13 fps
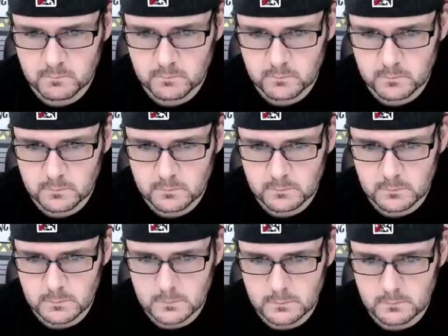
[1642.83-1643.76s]
But.
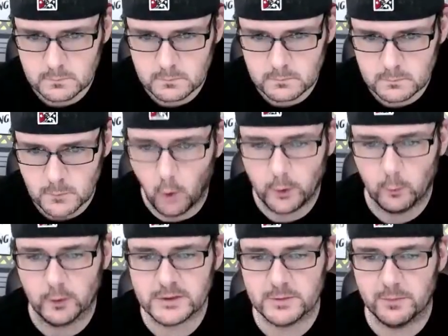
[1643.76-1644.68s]
Oh, he
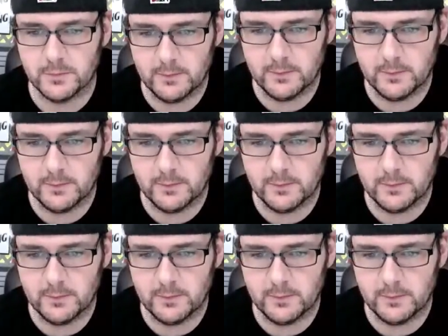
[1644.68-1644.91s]
works at babies.